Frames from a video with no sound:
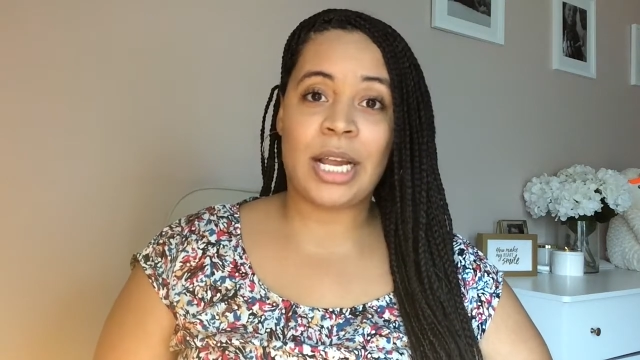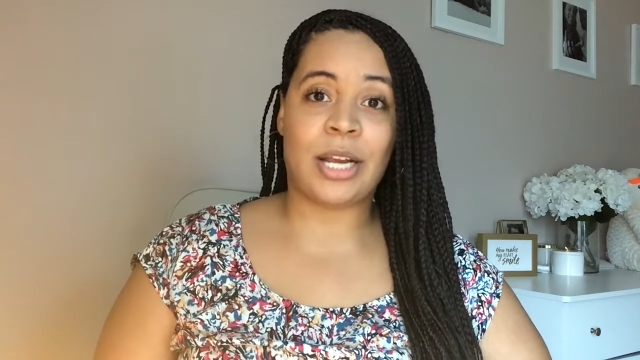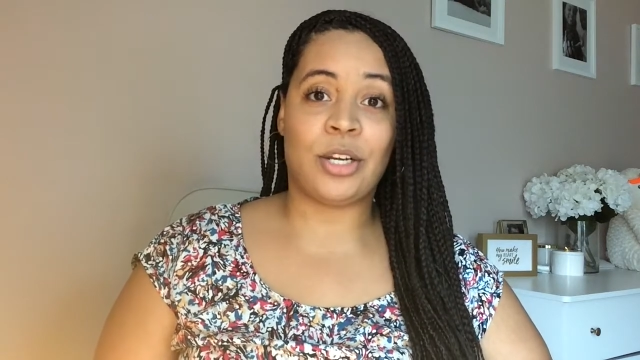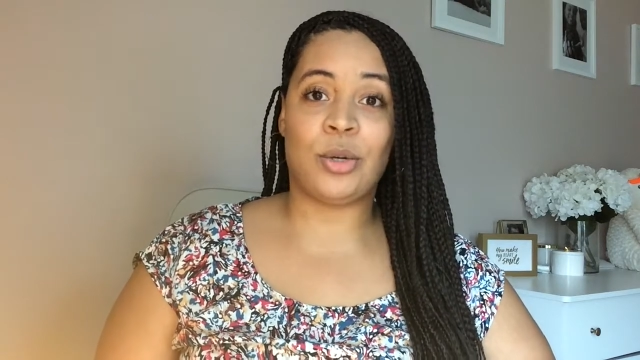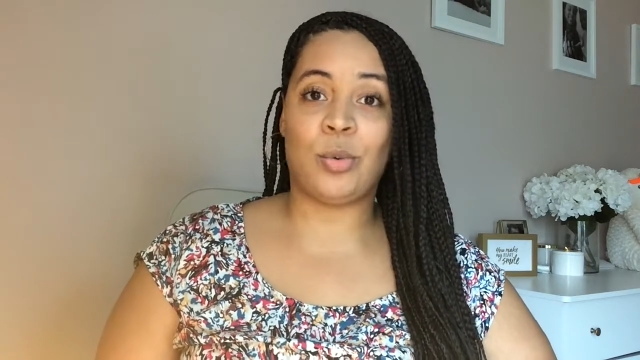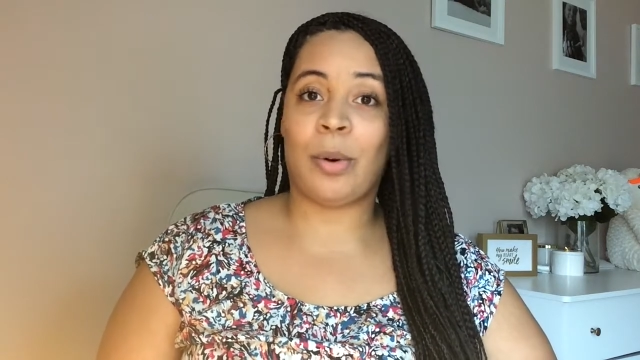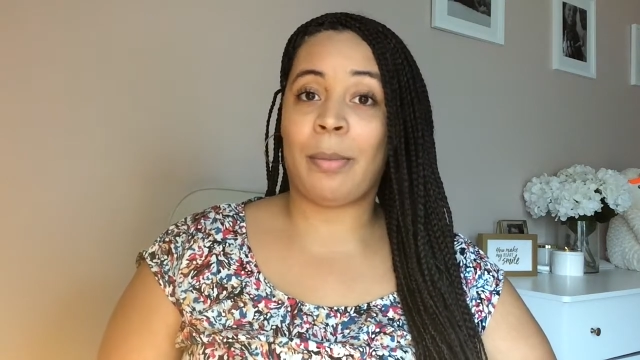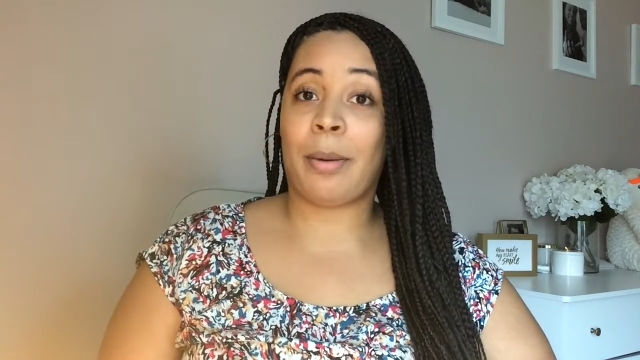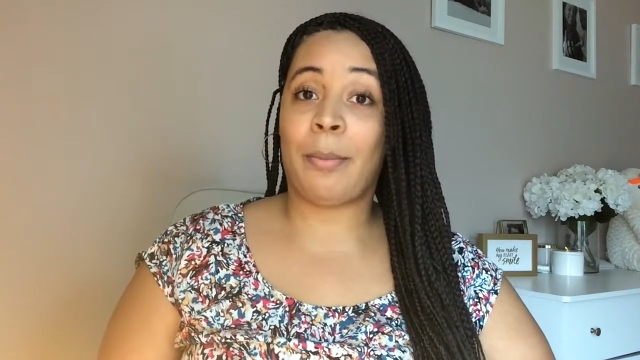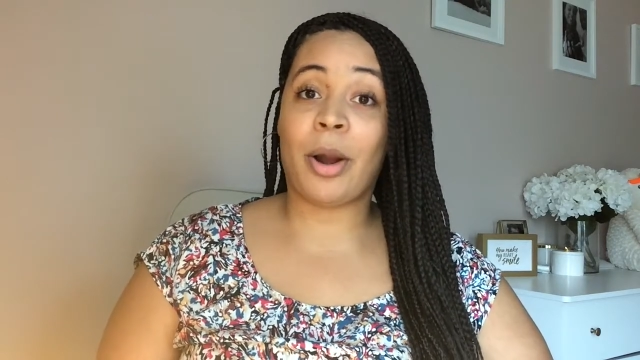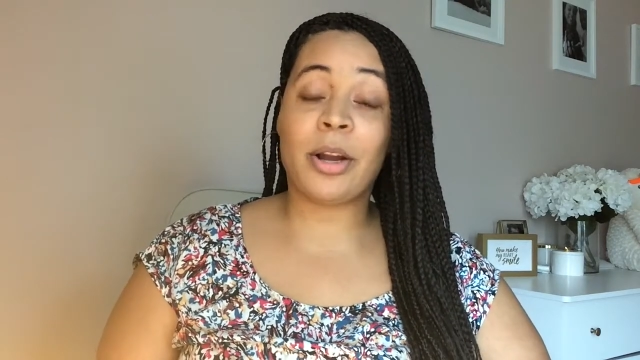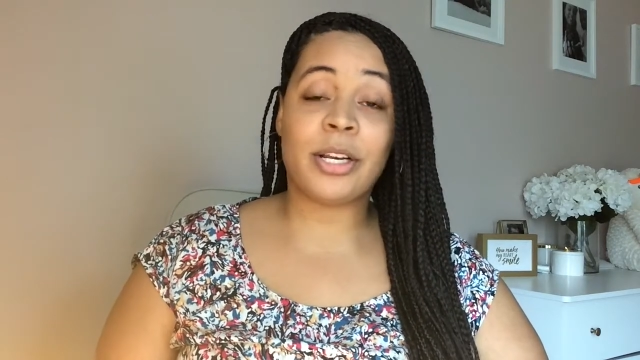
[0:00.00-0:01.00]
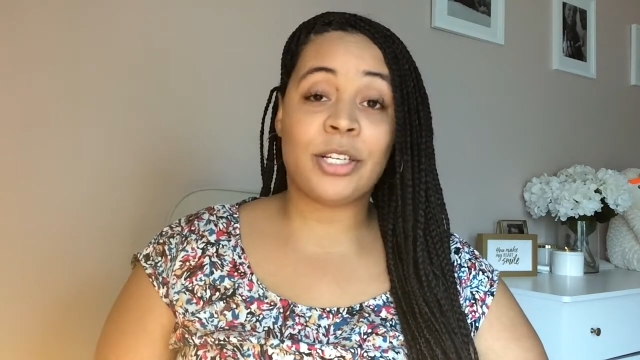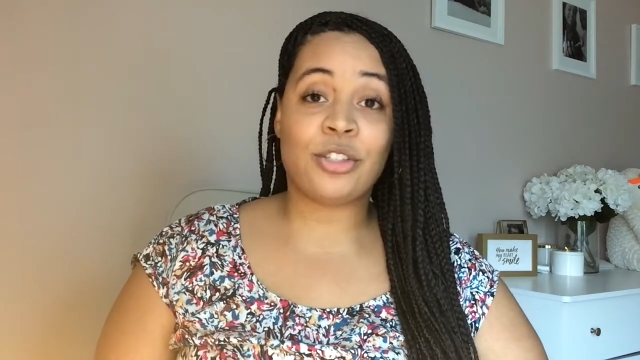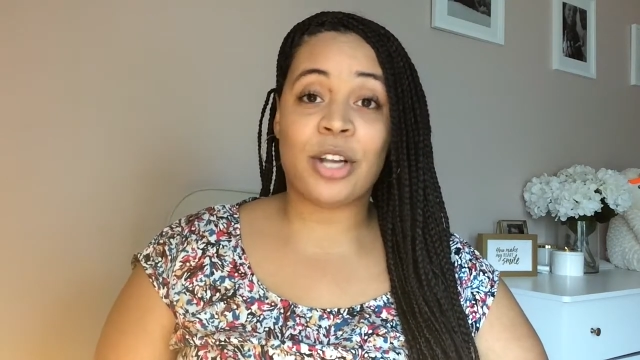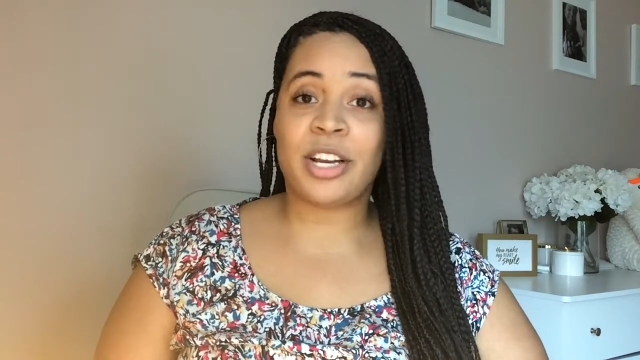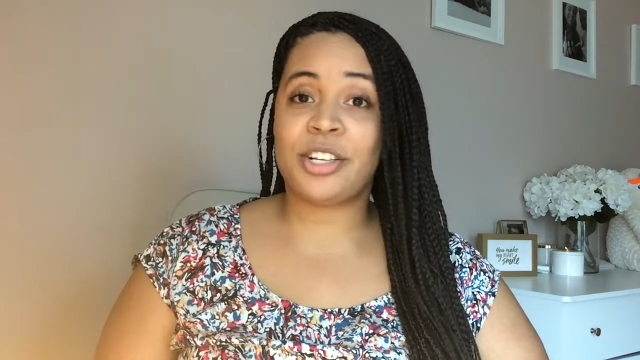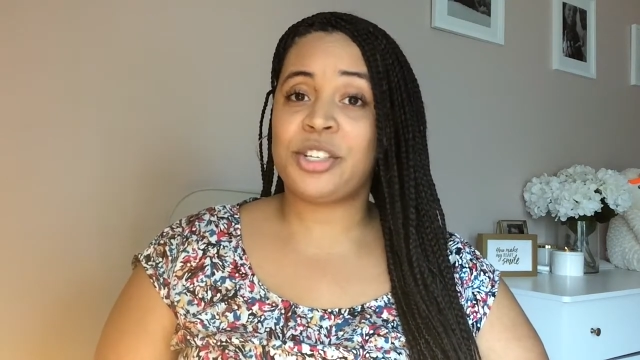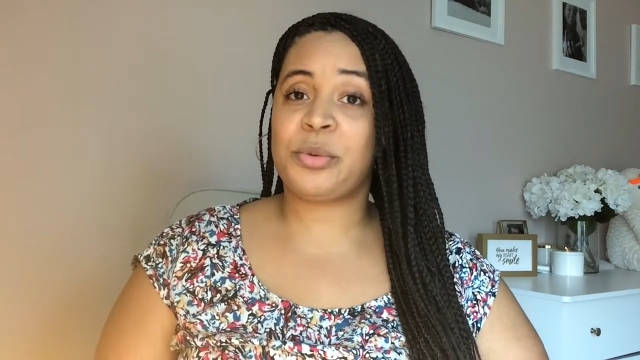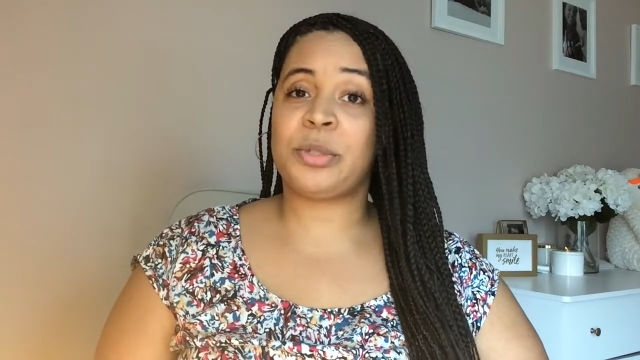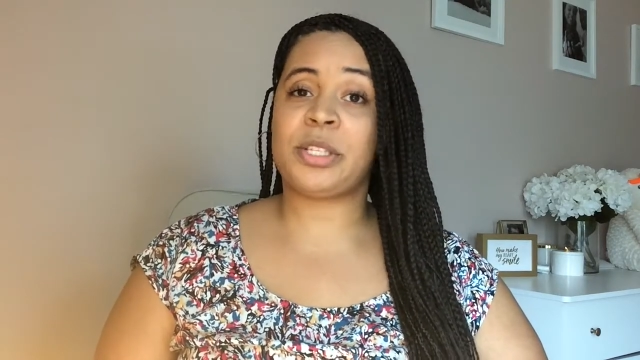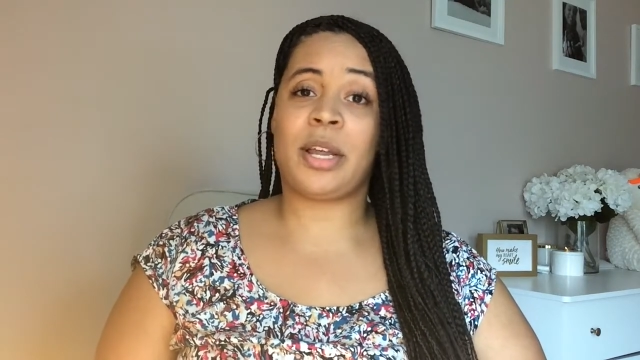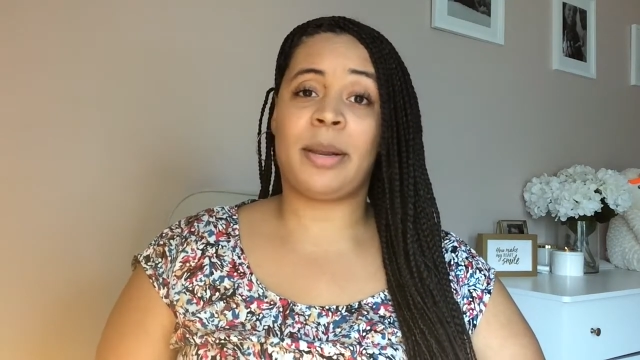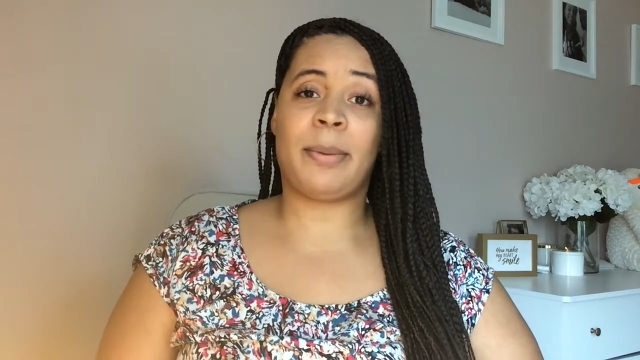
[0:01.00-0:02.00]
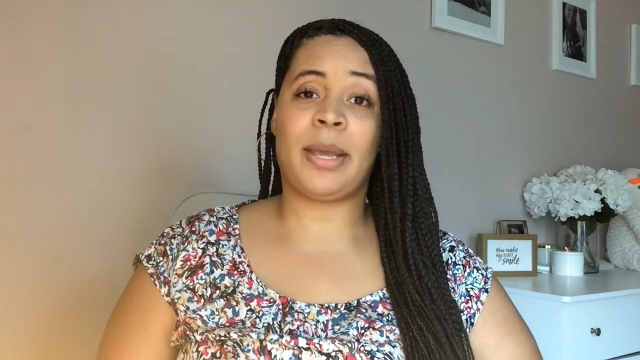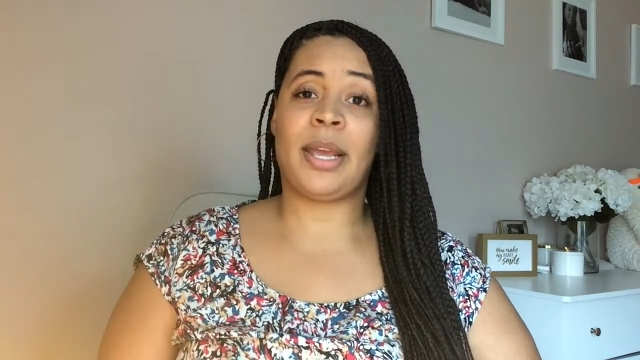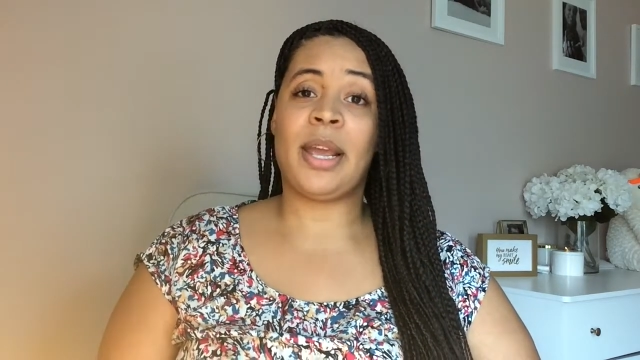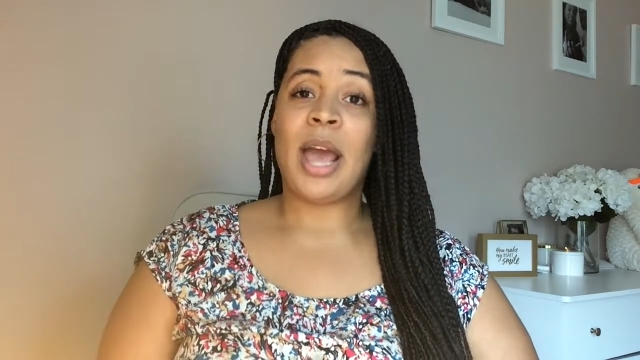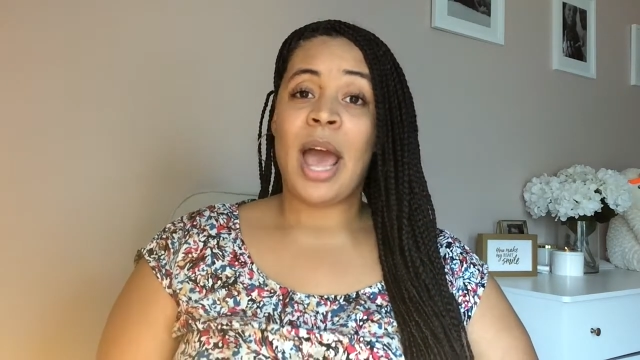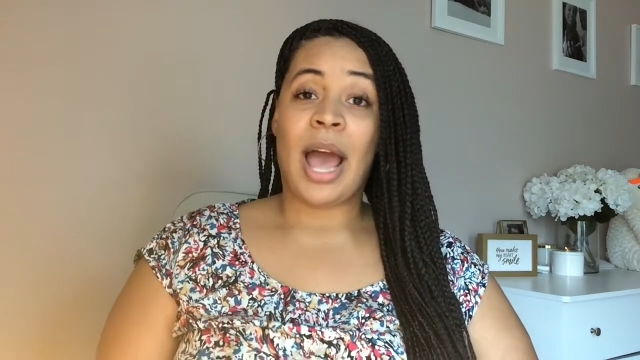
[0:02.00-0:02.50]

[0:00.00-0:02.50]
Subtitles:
I knew what my marketing strategy was going to be.